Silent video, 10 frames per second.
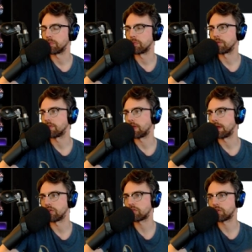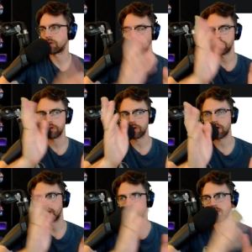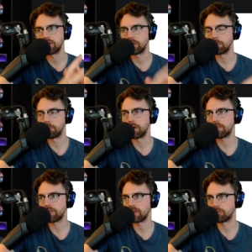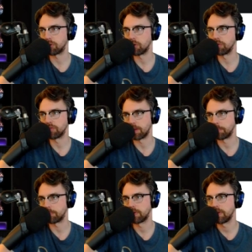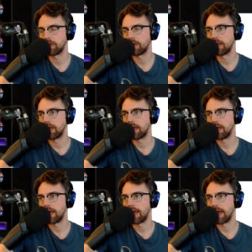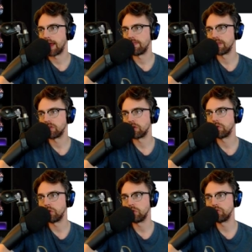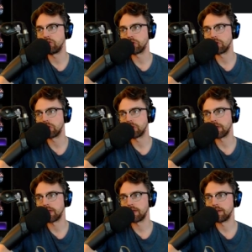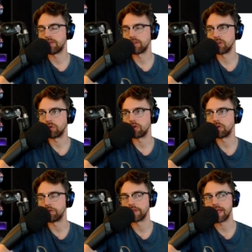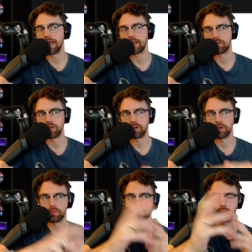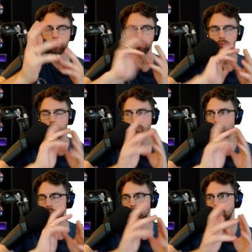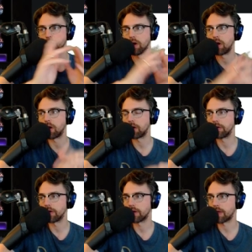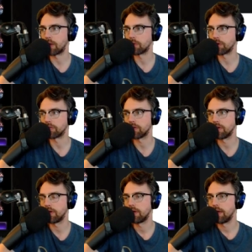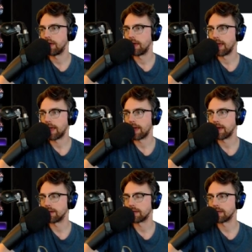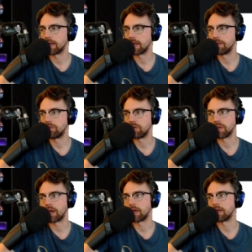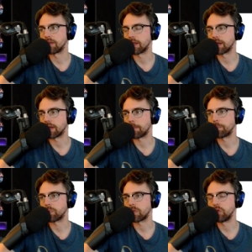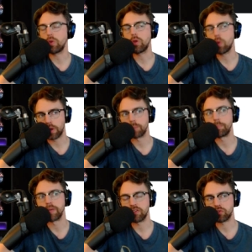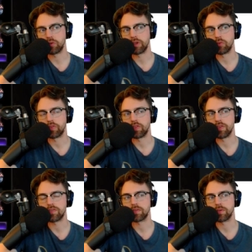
fly, just all your cards, and you buff these bros up, and then you use your hidden intent, your negate to remove the hard counters. And you can go on big streaks with this